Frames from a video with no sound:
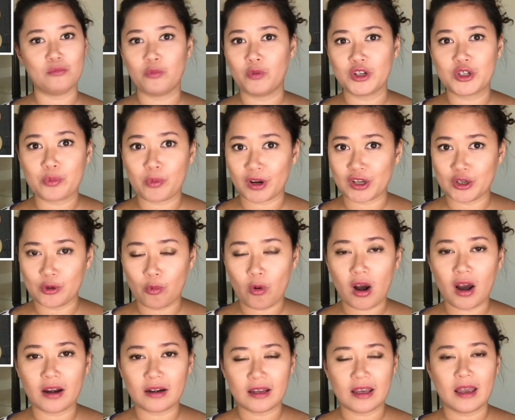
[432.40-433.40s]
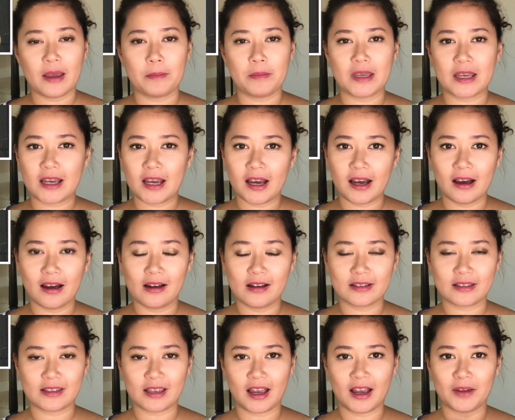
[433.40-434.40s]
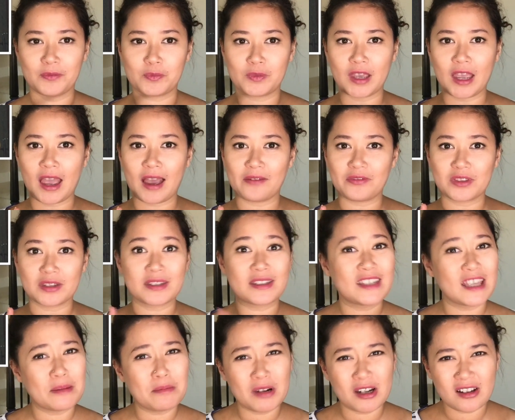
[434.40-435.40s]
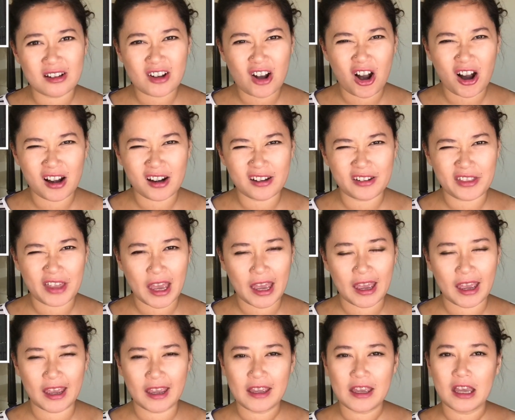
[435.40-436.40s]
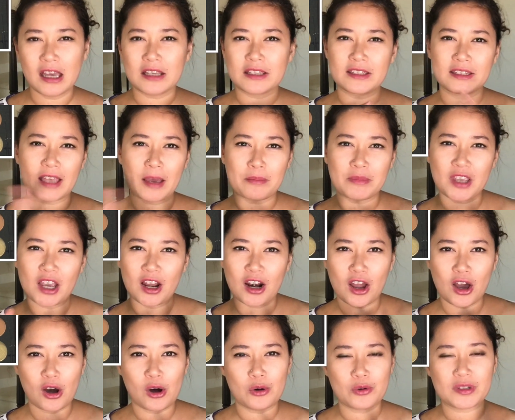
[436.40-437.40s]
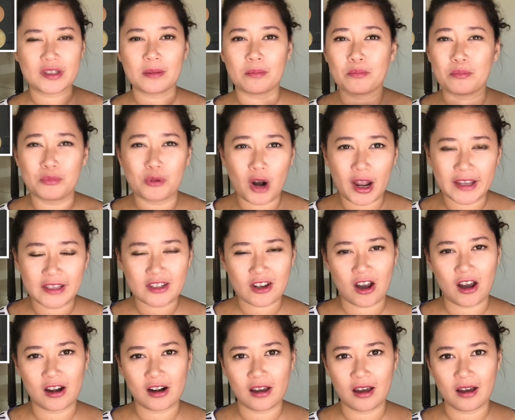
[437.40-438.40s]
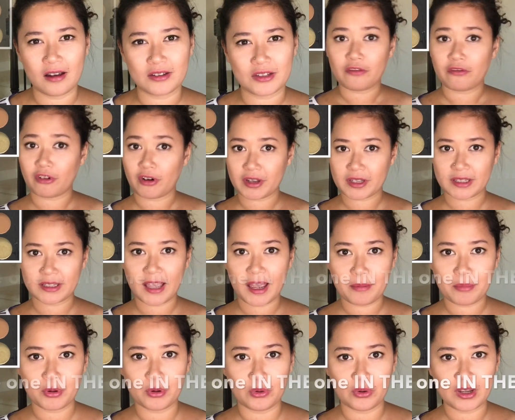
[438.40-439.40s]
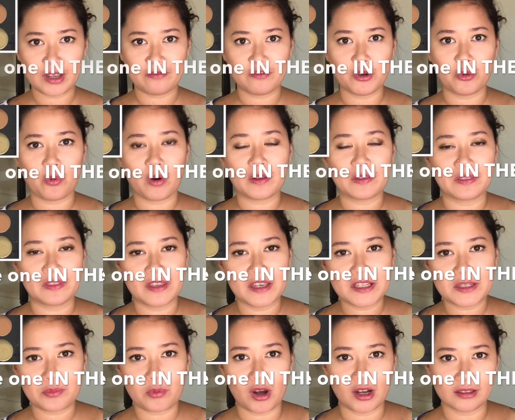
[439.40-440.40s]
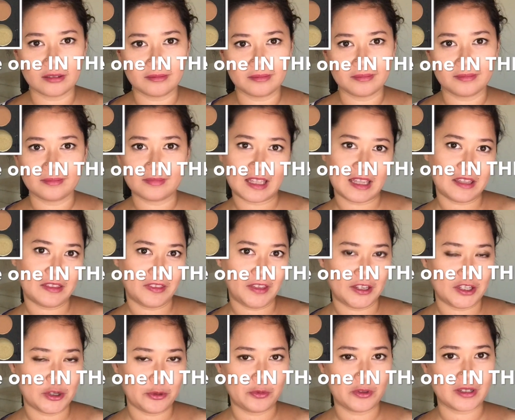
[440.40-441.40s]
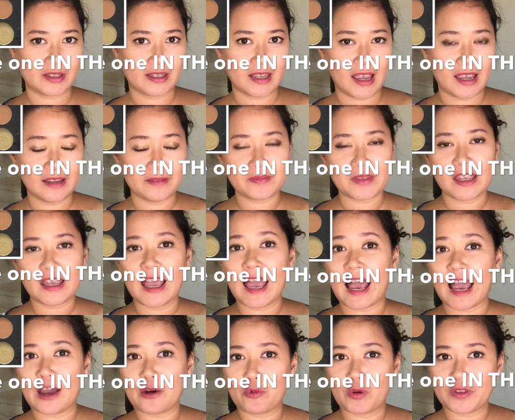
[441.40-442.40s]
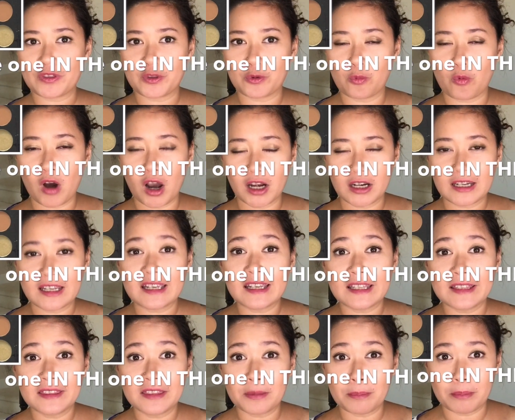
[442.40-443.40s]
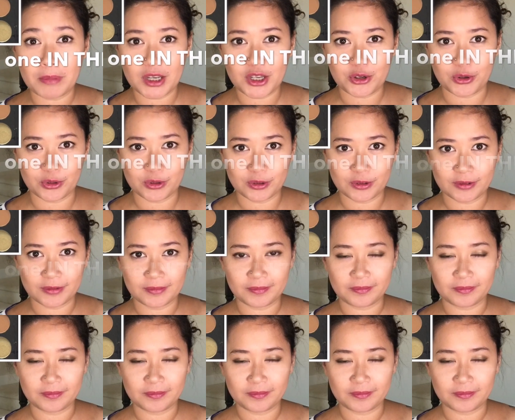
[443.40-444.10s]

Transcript: which one you want, because they have the similar color there, some yellow, some bright colors. For example, if you want this one, then you would say, I want the one in the middle.